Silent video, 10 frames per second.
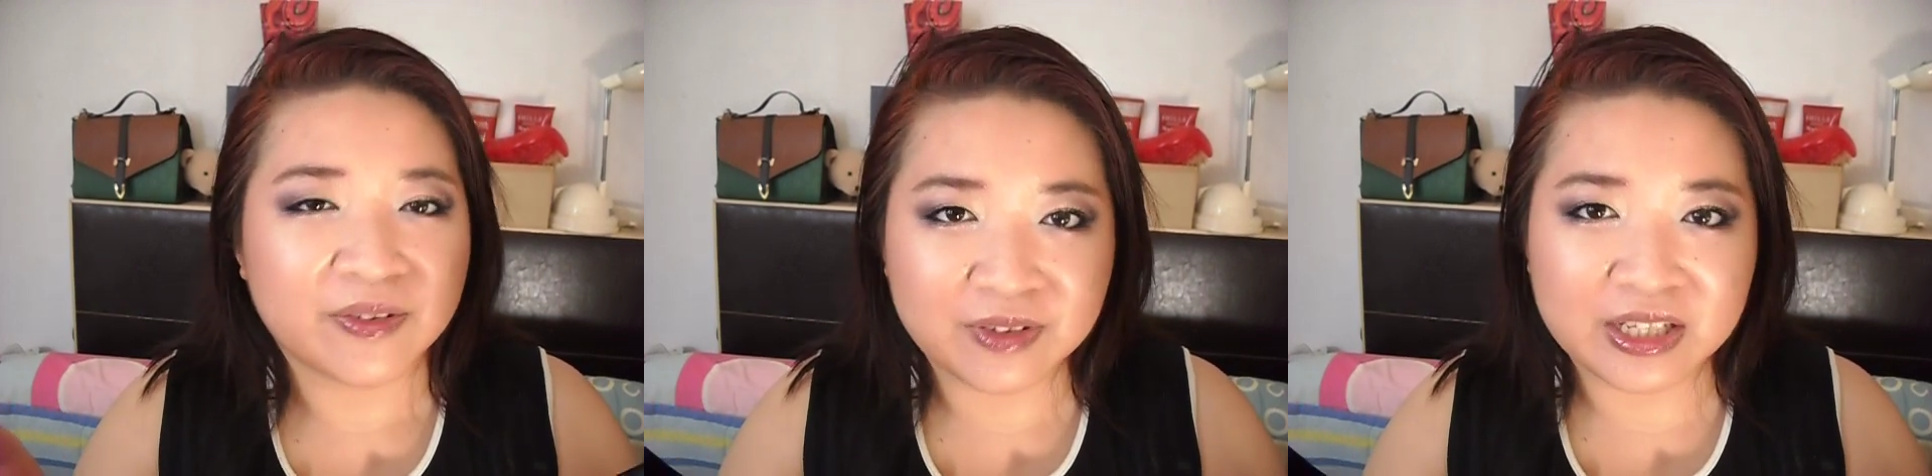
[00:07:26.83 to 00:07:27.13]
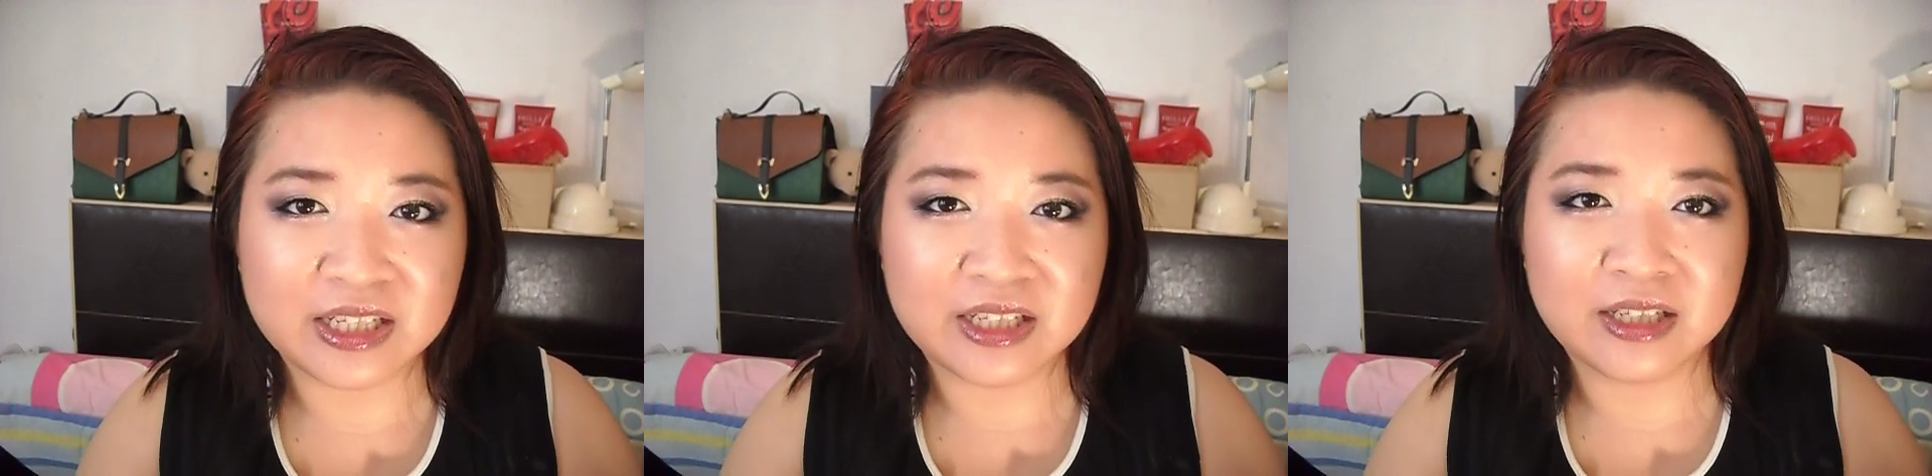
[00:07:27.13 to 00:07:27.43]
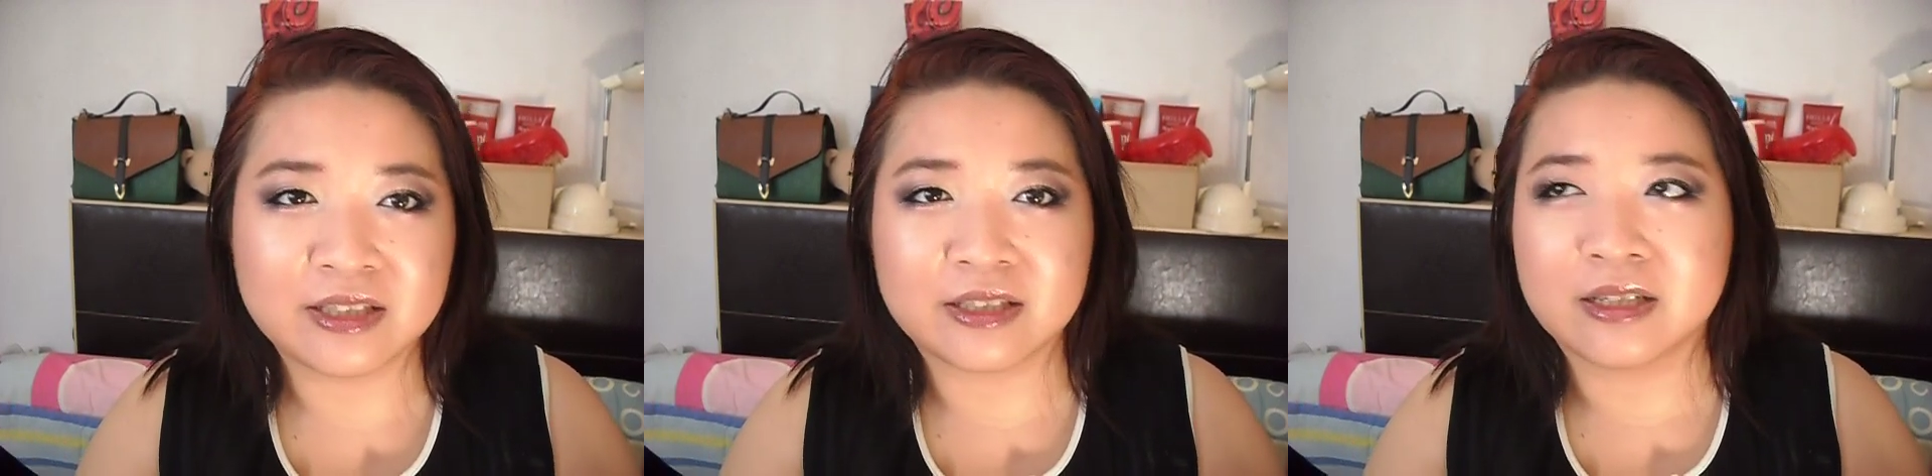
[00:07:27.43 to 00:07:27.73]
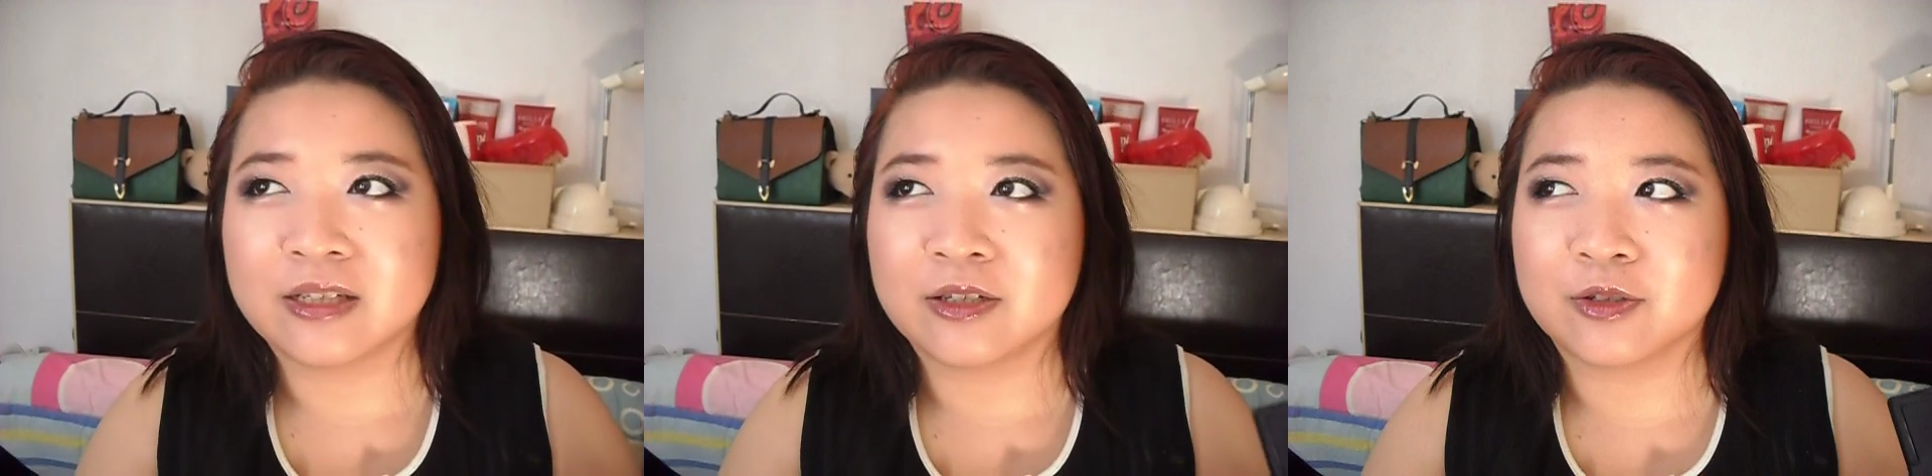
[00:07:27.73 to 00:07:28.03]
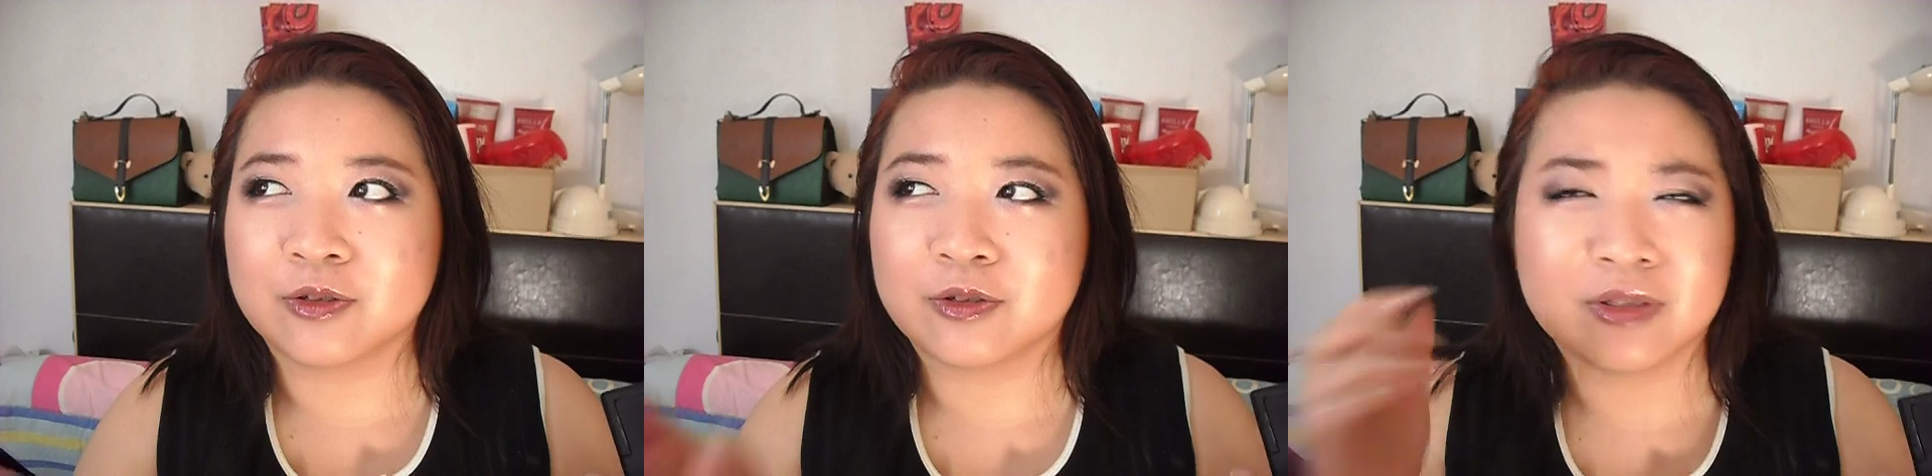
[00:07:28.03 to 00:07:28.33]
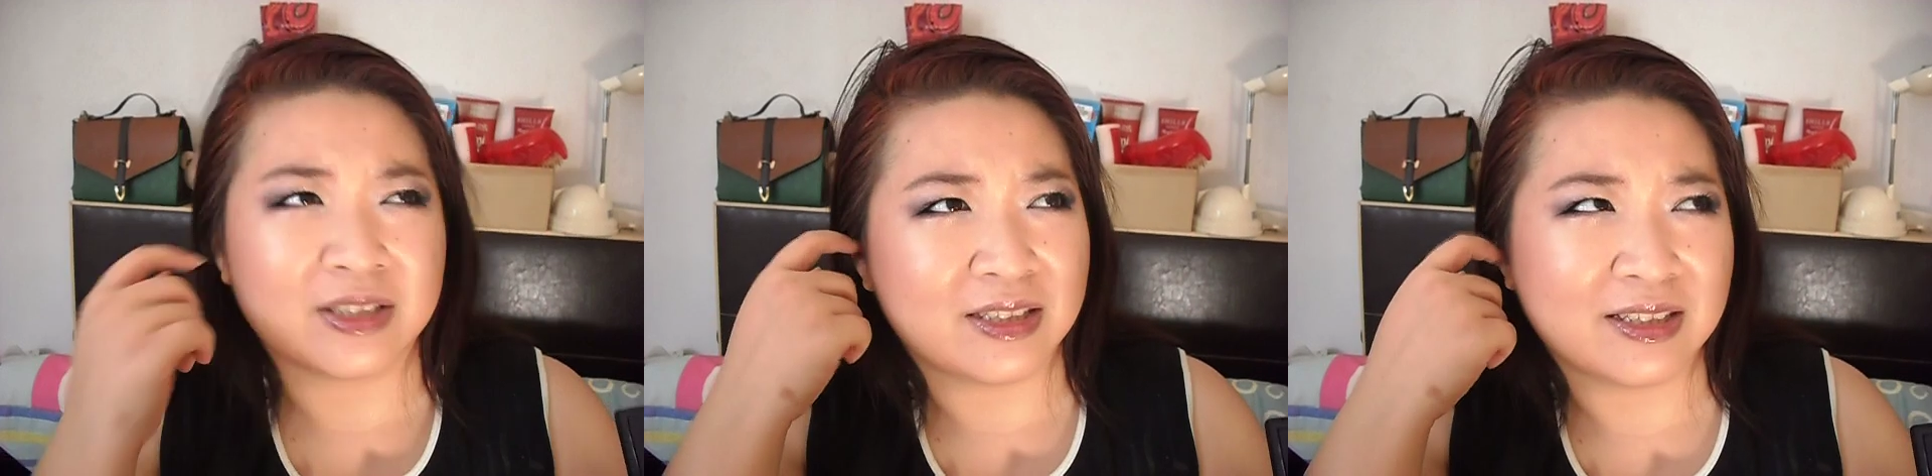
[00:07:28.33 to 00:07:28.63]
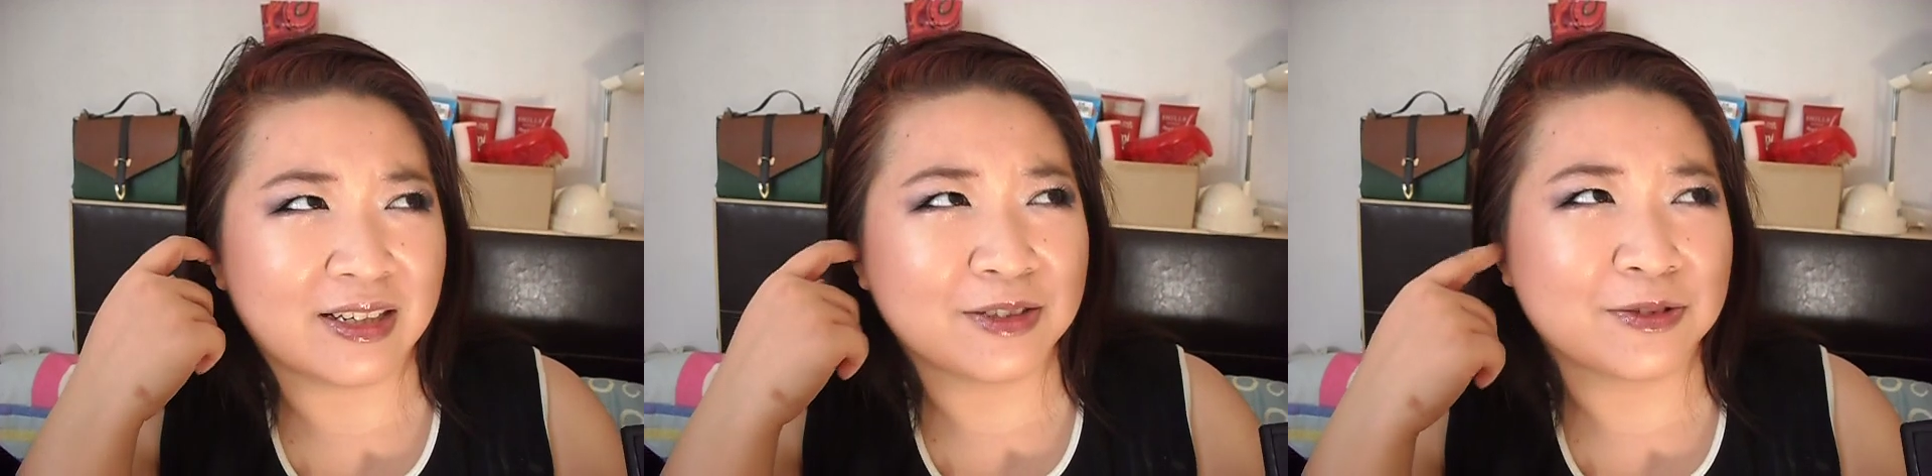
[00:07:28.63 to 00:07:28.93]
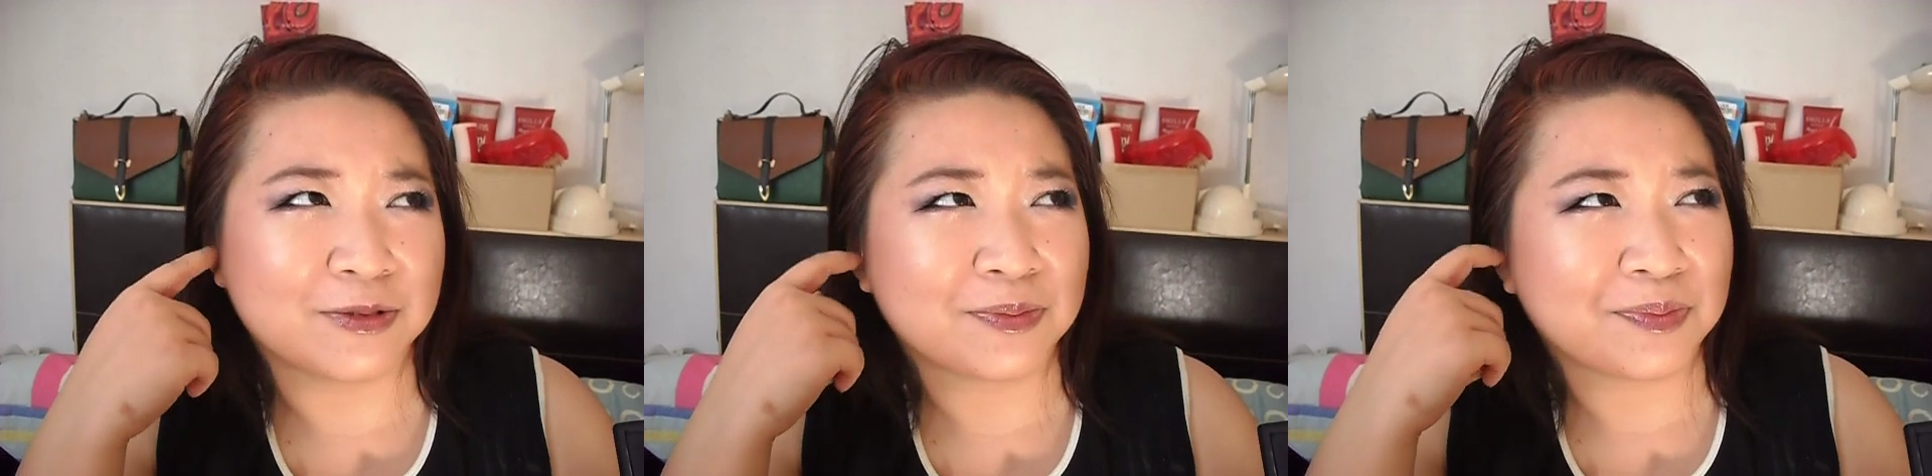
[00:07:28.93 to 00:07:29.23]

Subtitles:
fleas, I don't know.